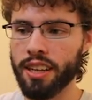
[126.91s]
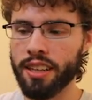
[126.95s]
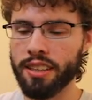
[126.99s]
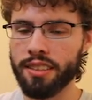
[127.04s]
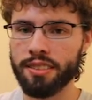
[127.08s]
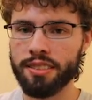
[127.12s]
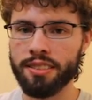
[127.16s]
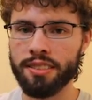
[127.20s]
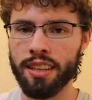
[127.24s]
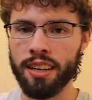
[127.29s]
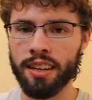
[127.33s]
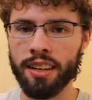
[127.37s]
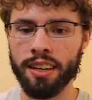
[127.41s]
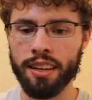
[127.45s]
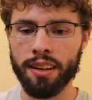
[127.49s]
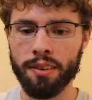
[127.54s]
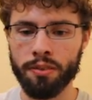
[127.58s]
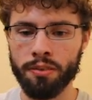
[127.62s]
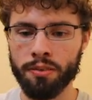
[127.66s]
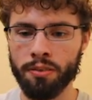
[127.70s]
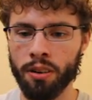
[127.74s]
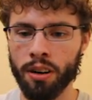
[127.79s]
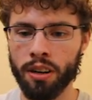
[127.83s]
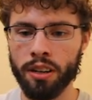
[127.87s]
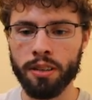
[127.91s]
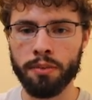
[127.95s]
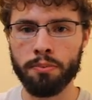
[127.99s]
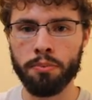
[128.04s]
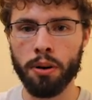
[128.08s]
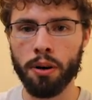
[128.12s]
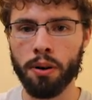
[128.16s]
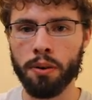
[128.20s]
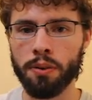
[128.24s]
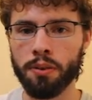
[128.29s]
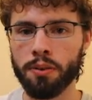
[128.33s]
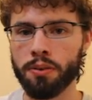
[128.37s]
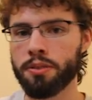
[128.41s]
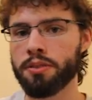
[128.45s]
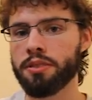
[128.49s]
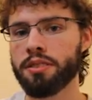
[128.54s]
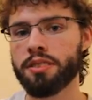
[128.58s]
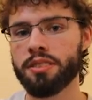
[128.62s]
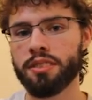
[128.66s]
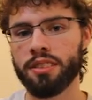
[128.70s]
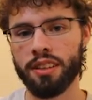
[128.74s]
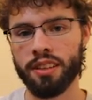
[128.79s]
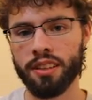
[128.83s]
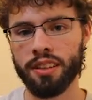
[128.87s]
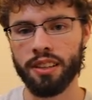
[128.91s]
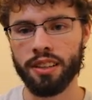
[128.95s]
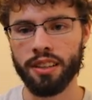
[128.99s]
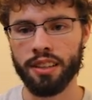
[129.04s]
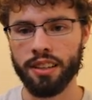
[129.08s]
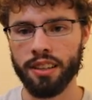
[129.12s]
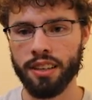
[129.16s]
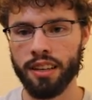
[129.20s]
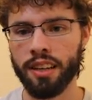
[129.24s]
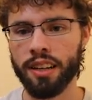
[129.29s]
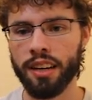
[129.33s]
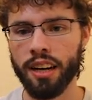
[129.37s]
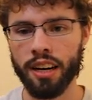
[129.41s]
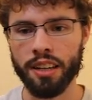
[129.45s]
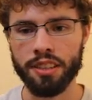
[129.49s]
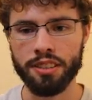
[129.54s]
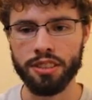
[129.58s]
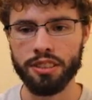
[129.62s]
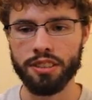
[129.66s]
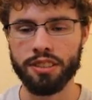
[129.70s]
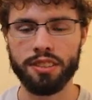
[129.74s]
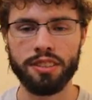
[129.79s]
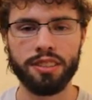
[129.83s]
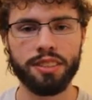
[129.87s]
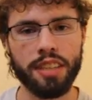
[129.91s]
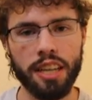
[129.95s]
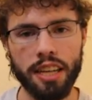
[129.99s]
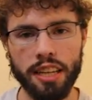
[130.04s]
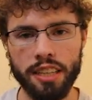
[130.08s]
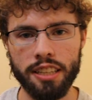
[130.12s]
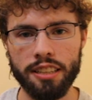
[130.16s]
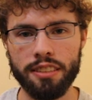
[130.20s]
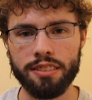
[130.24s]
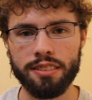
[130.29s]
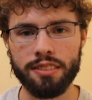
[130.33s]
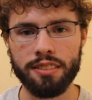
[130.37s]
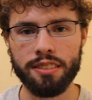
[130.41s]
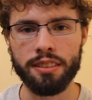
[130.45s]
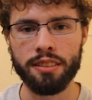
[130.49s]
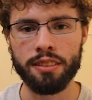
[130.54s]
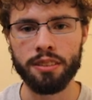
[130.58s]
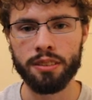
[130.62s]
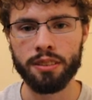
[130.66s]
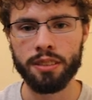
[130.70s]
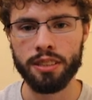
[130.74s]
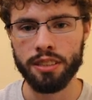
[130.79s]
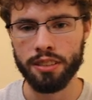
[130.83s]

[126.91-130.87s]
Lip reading: as that running pose, and not just standing still.